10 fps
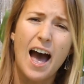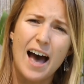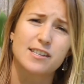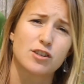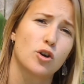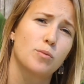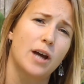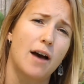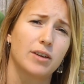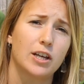As a scuba
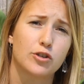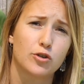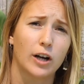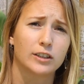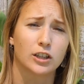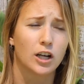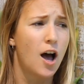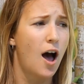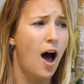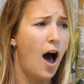diving instructor,
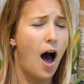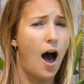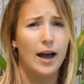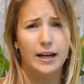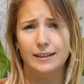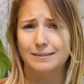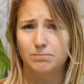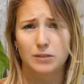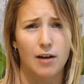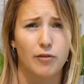I
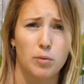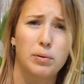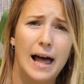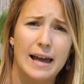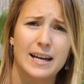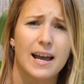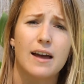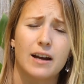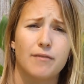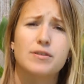love our planet
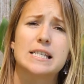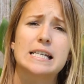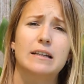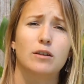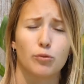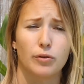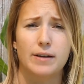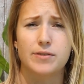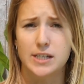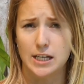and I've seen the
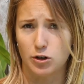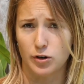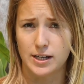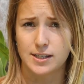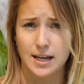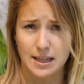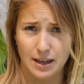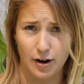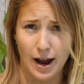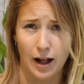reefs decrease in
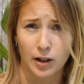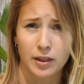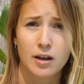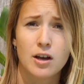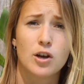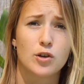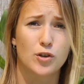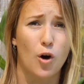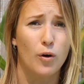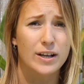their health.
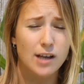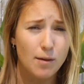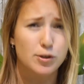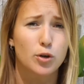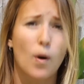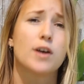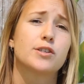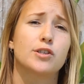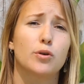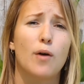So it's up to us
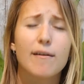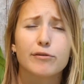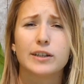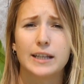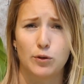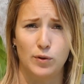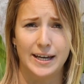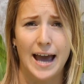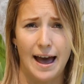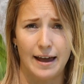to do everything we
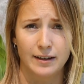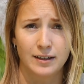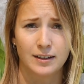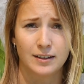can